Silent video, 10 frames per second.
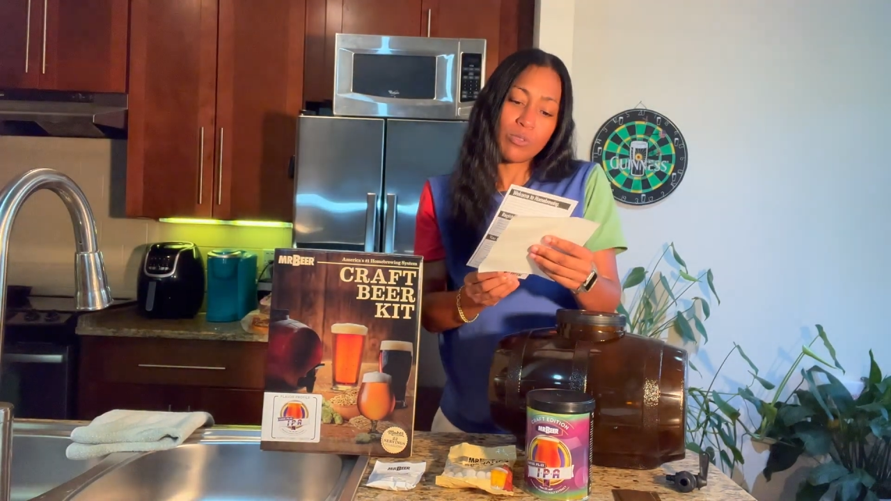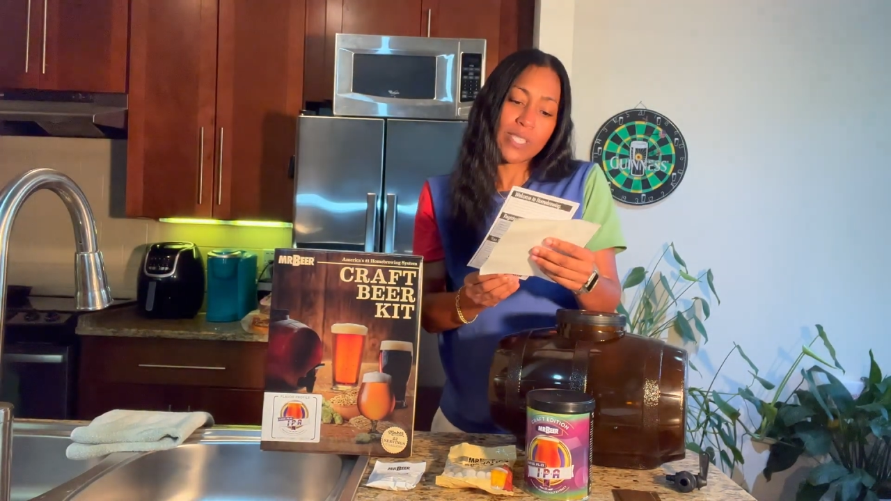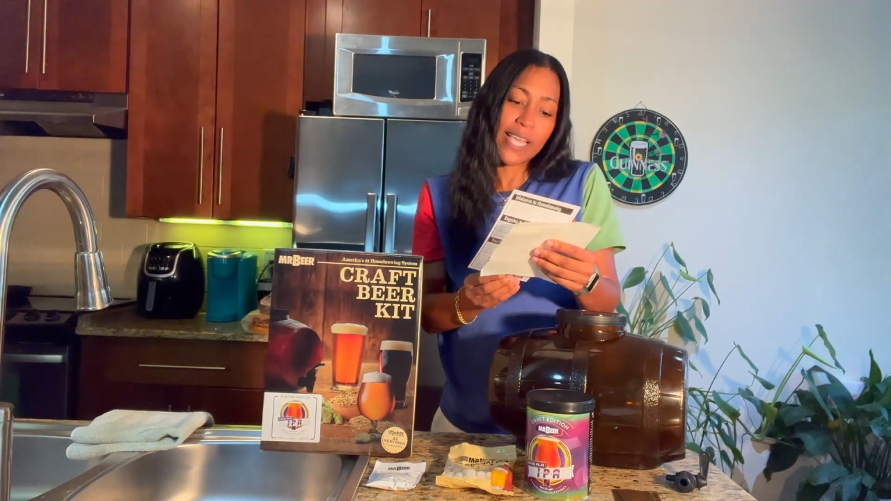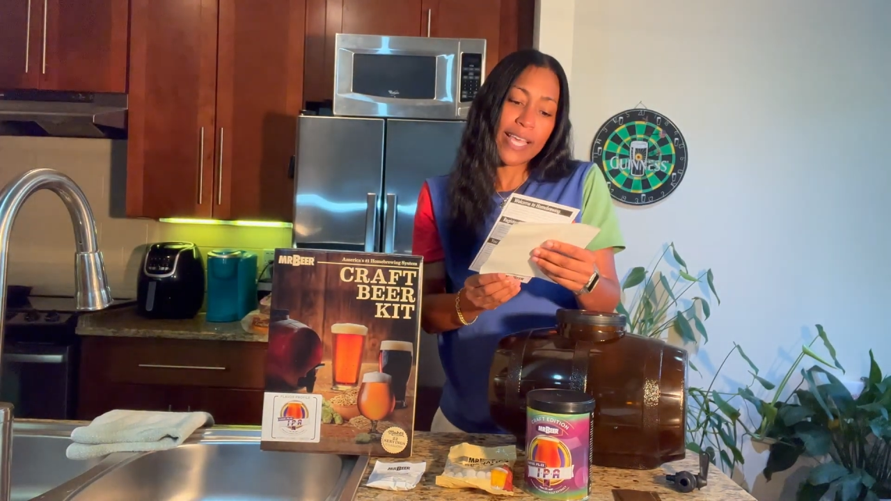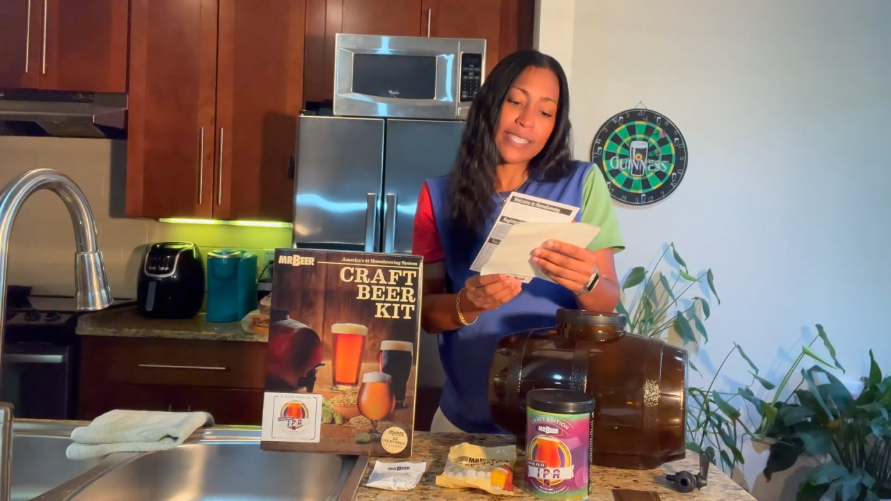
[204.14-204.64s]

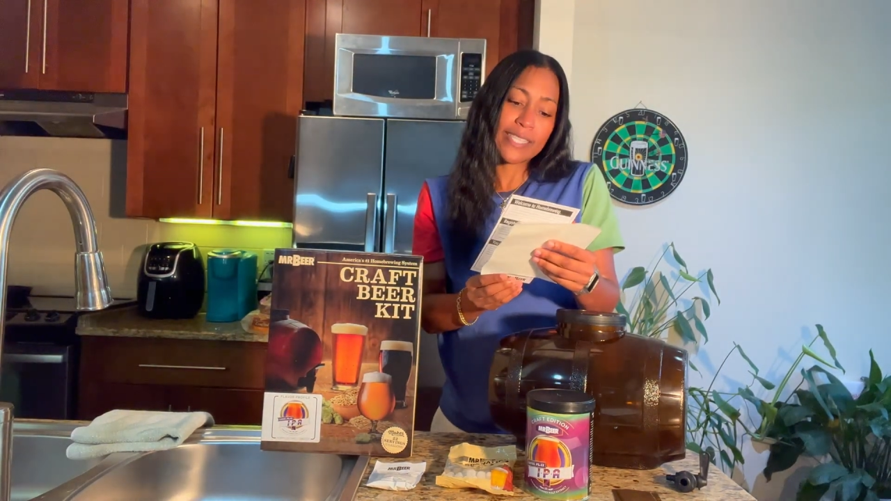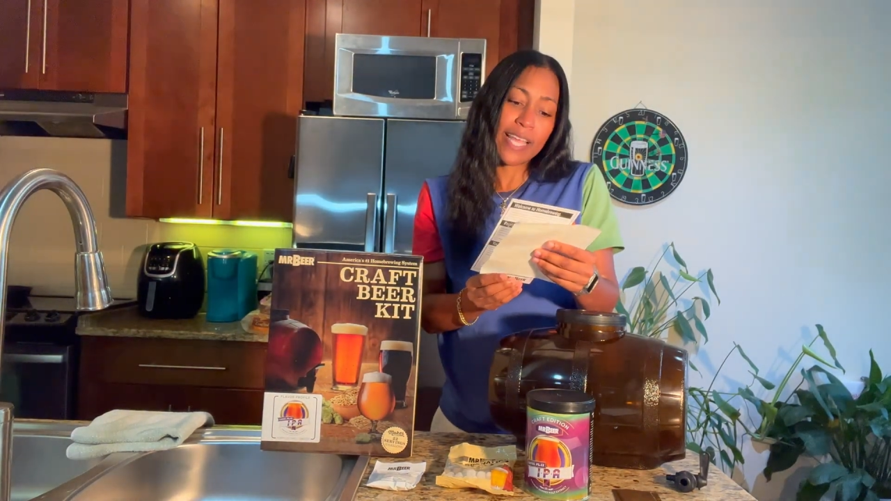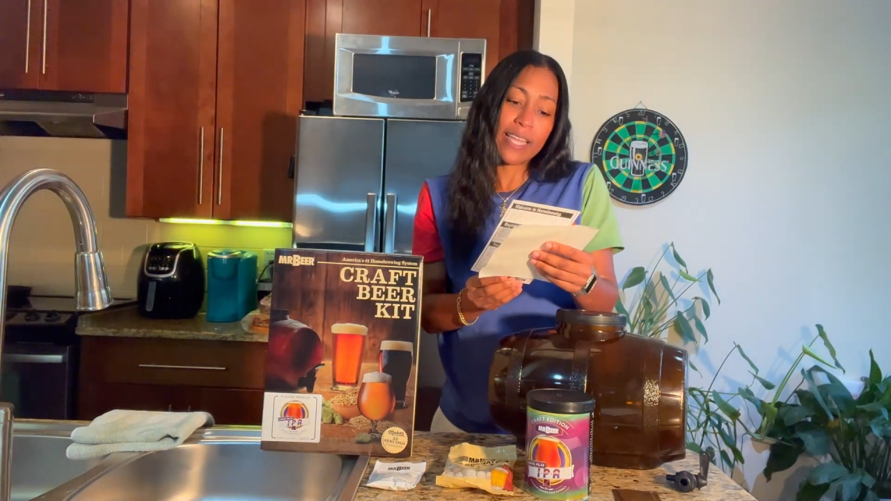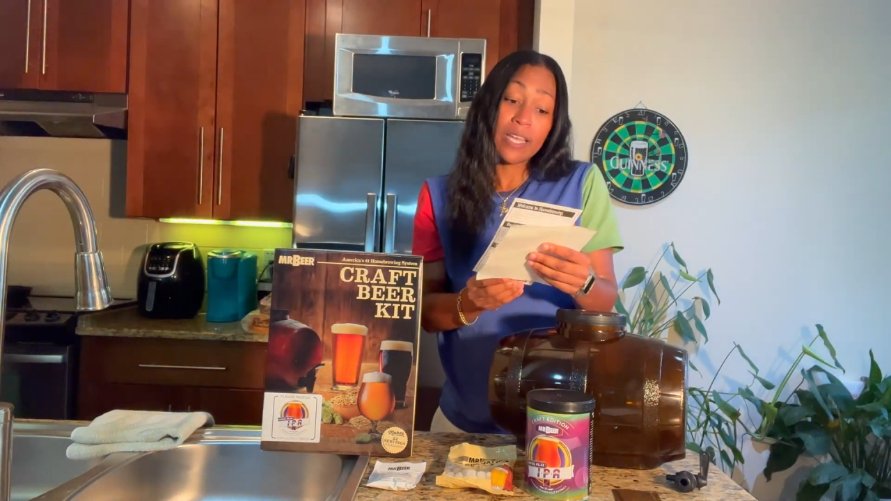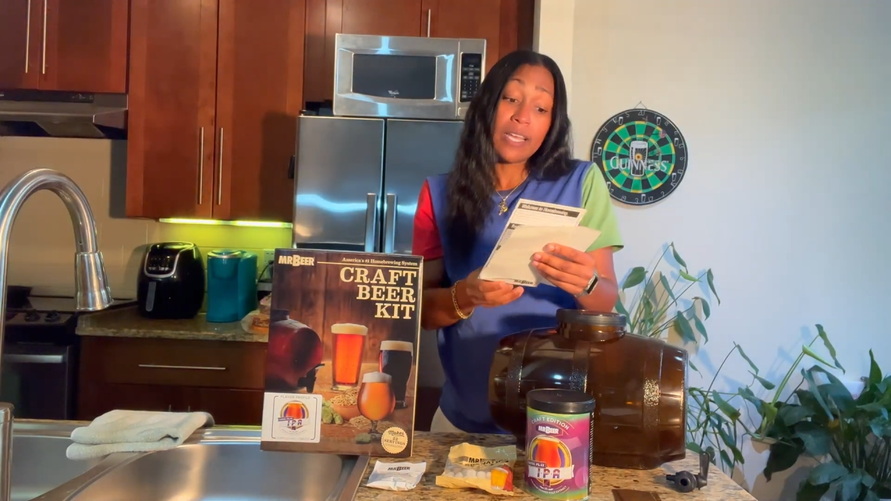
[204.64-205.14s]
says
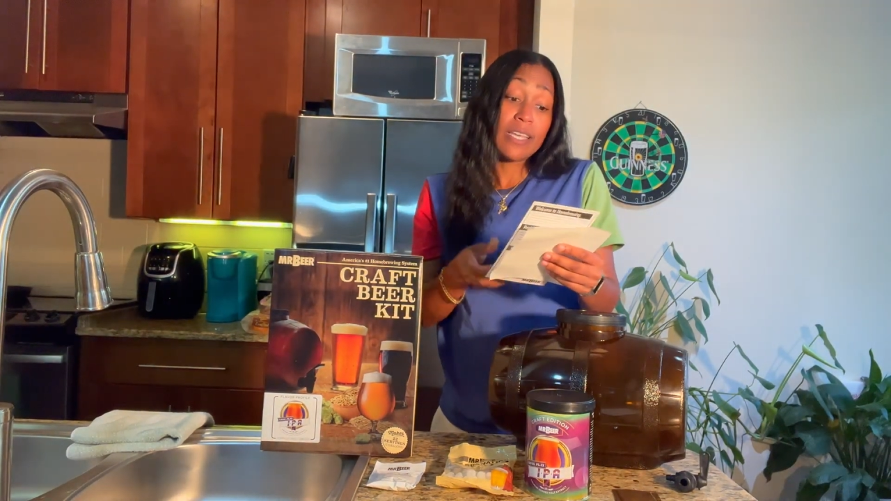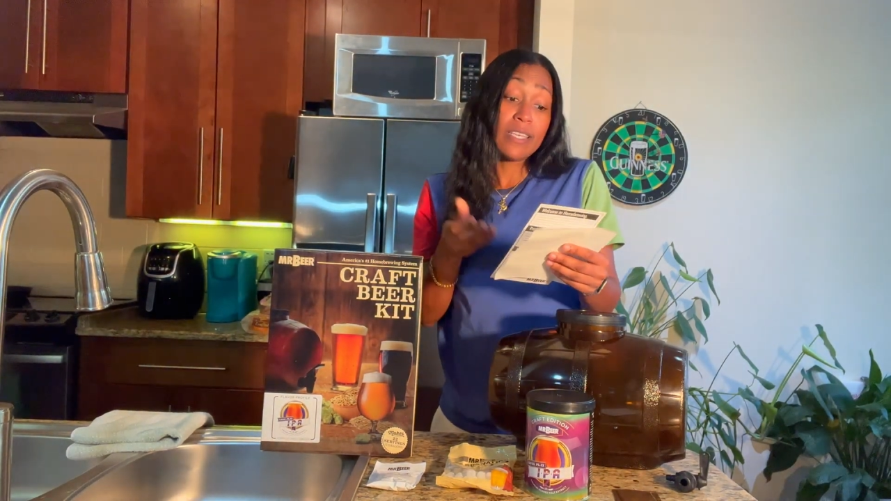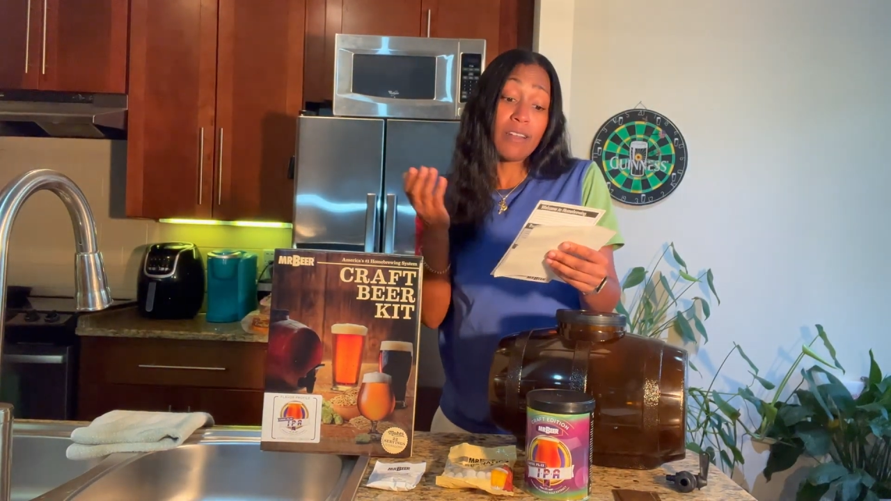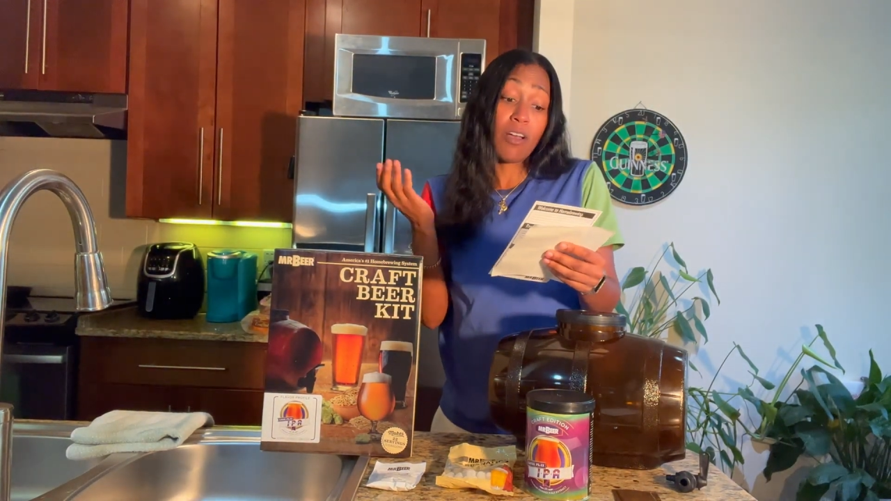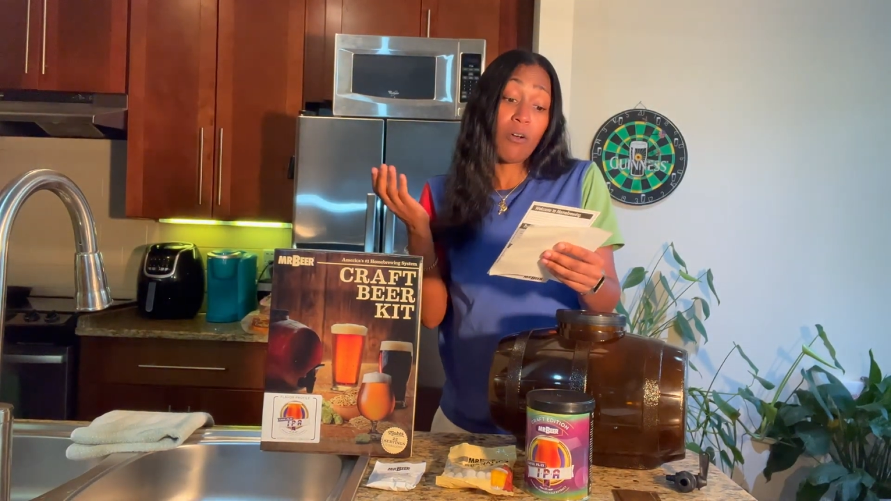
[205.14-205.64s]
that,
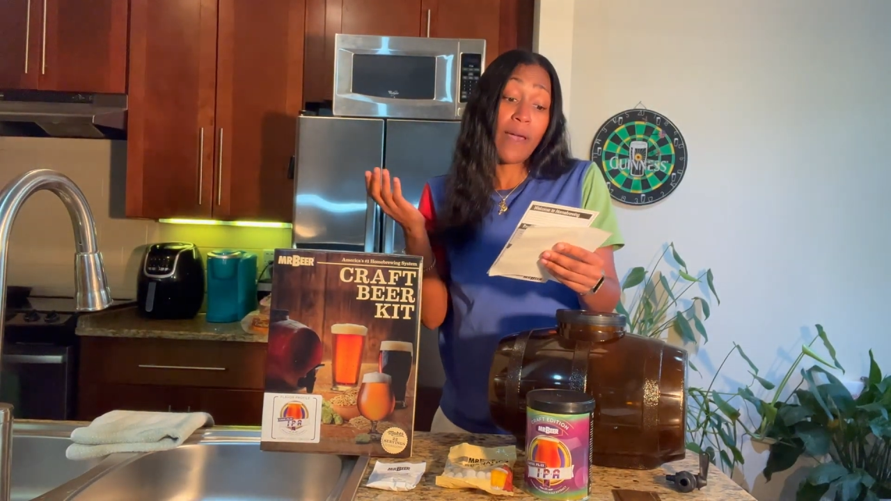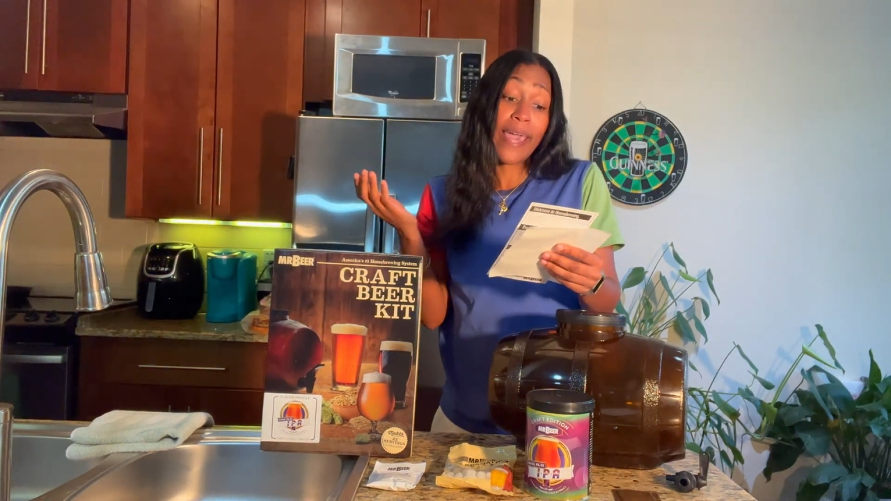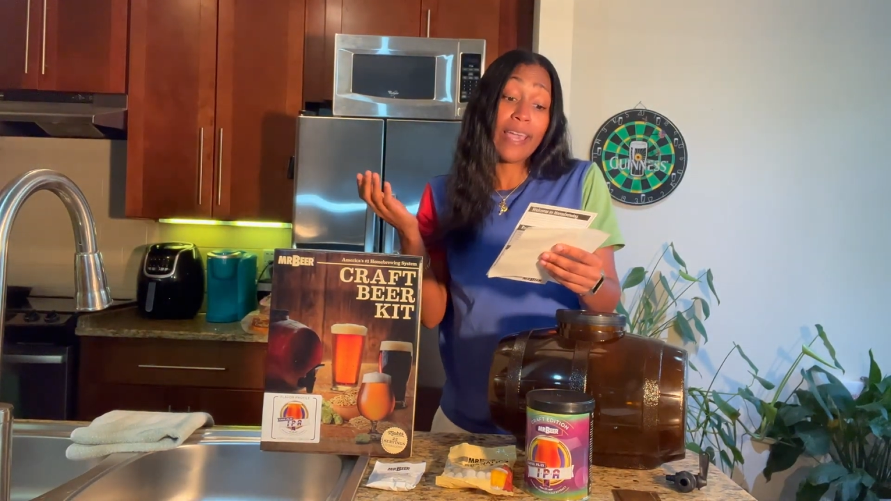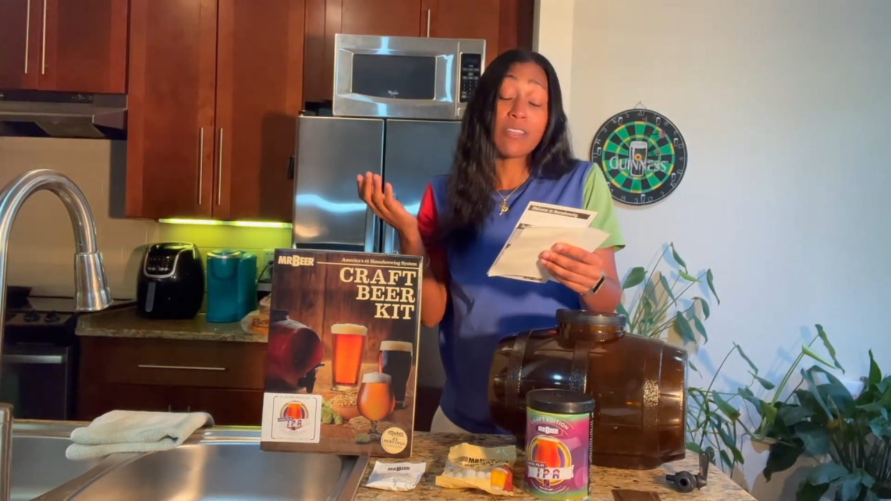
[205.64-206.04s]
you know, hey,